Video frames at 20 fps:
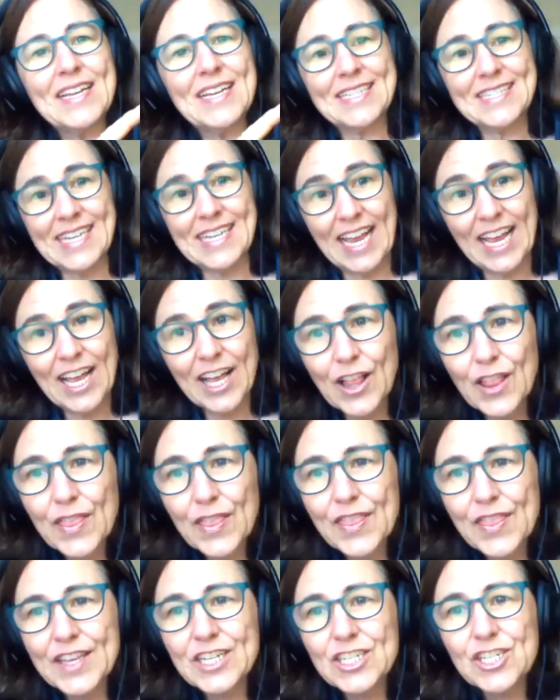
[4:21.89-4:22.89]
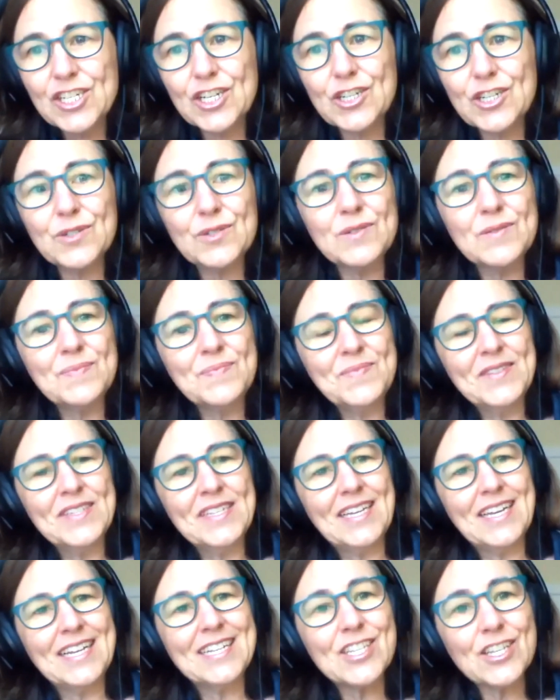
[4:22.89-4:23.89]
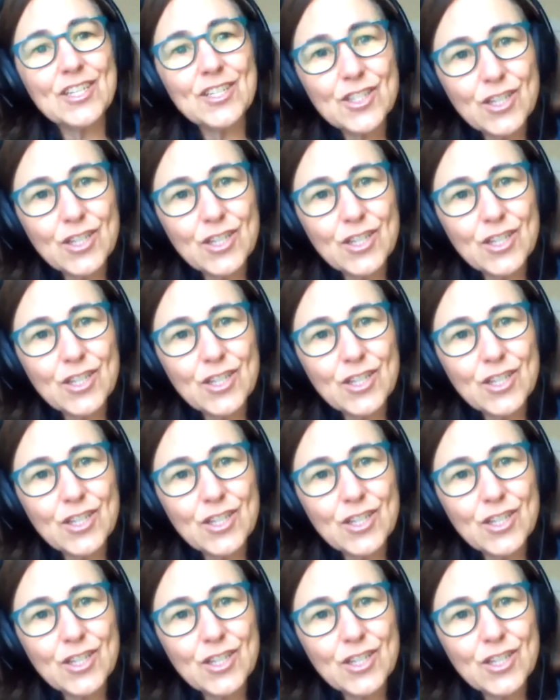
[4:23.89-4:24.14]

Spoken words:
It's a health issue. It's a